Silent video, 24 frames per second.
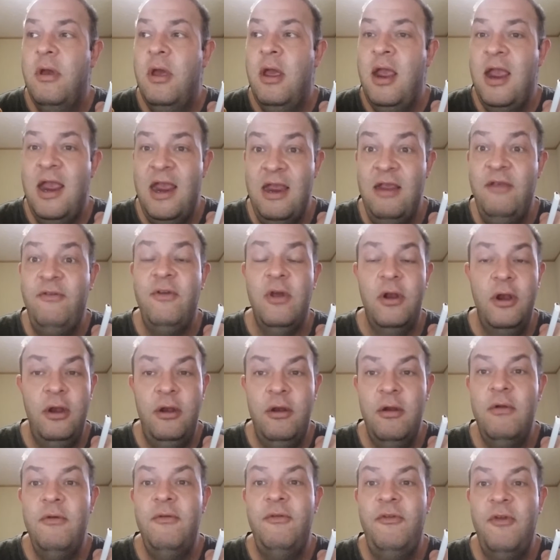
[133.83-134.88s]
he's going to
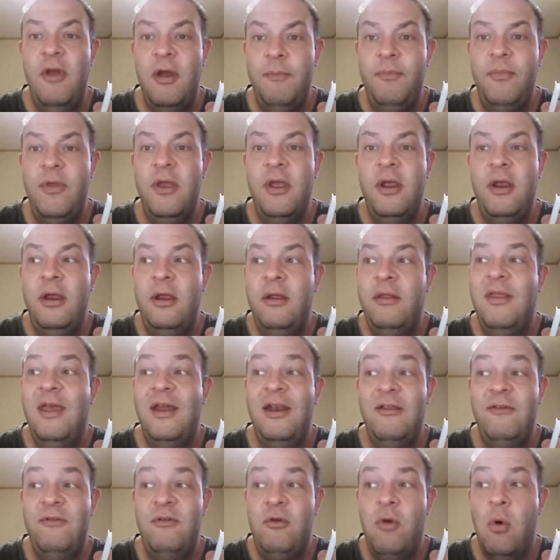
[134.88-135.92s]
do something that
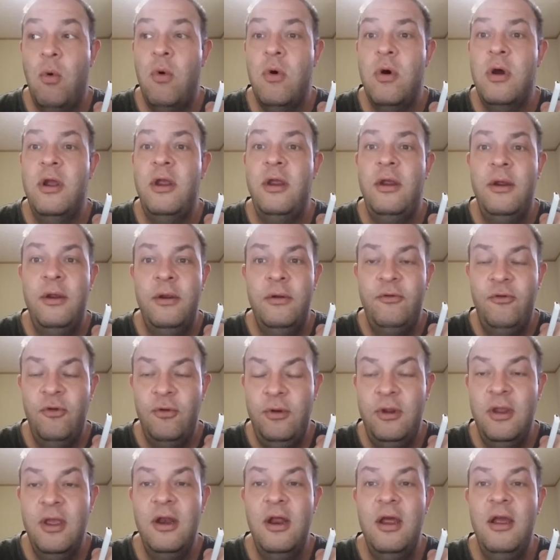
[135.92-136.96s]
is going to
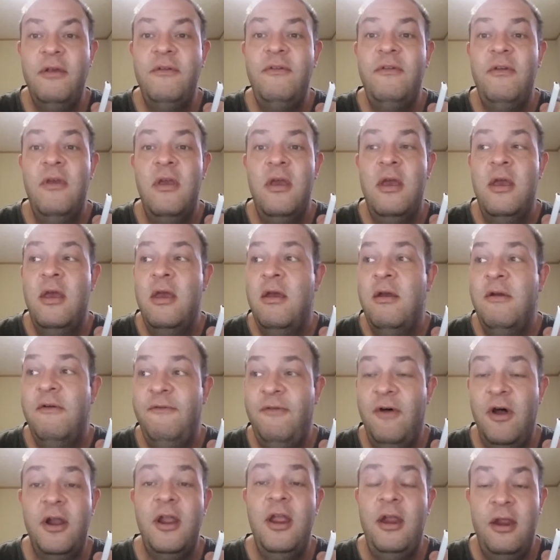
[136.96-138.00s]
get us
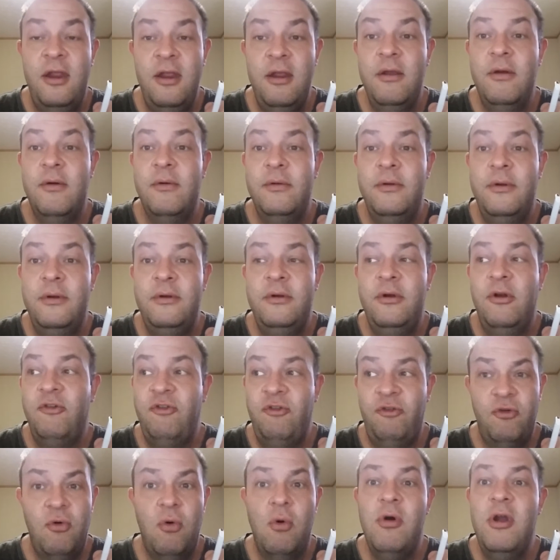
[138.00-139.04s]
fucking killed,
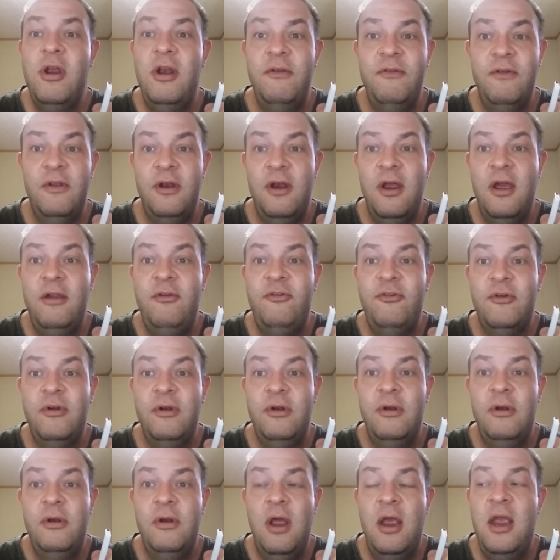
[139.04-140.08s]
destroyed as a
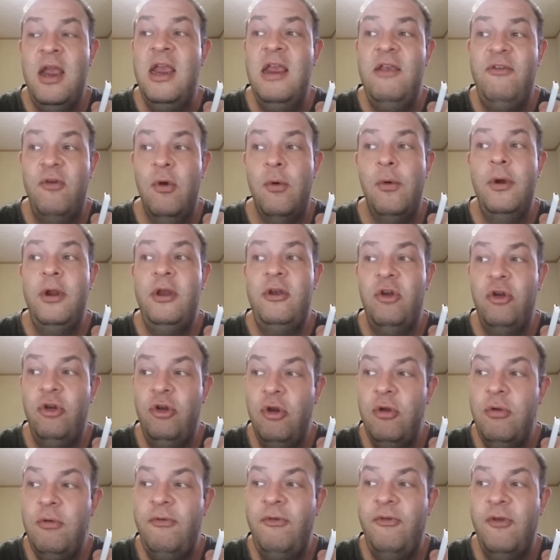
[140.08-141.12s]
nation. He's going to
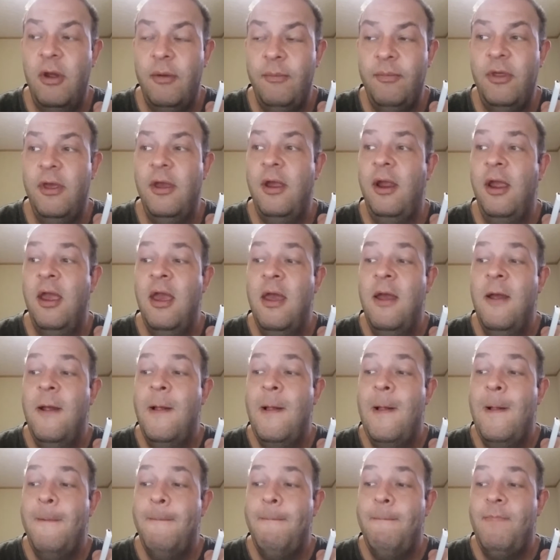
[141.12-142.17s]
do something
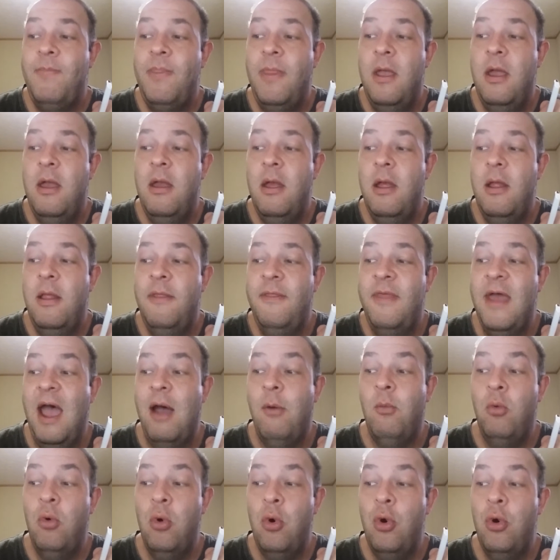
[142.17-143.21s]

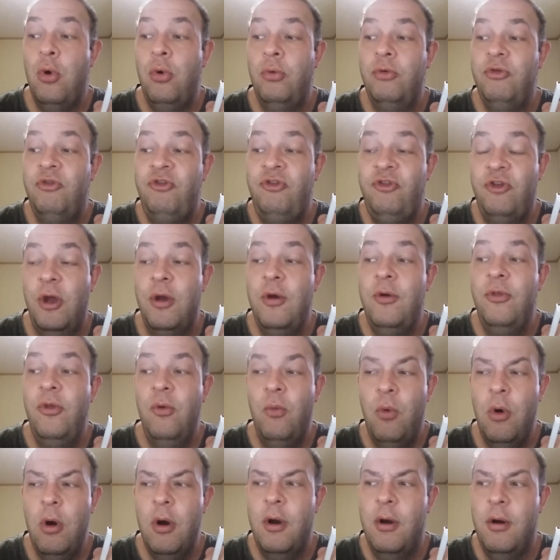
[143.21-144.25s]
that will show the
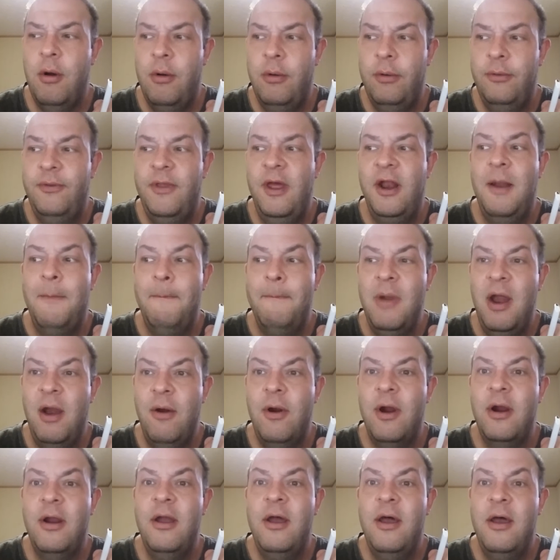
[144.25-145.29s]
world that
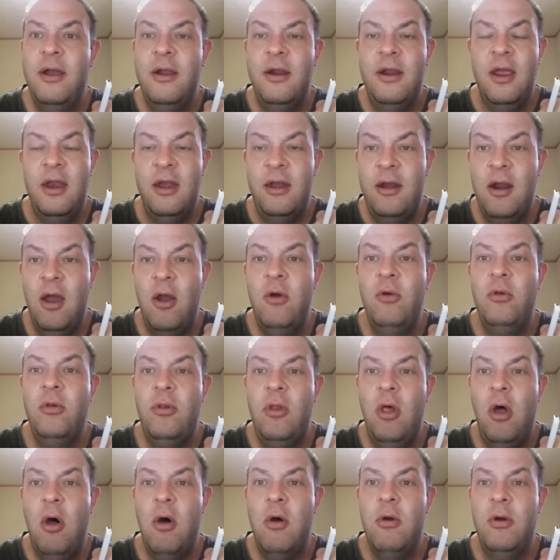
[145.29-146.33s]
America can no
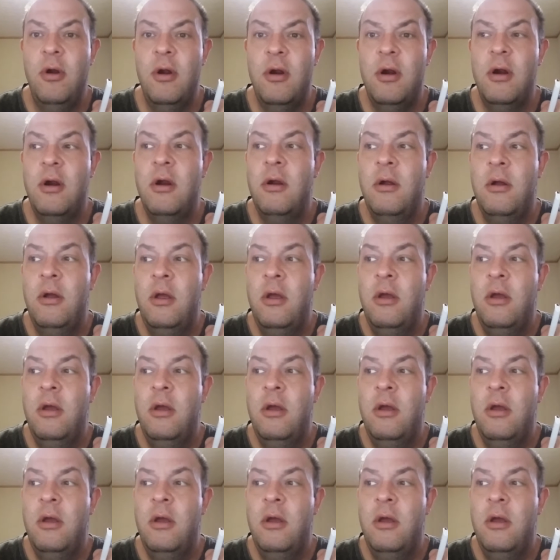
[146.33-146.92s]
longer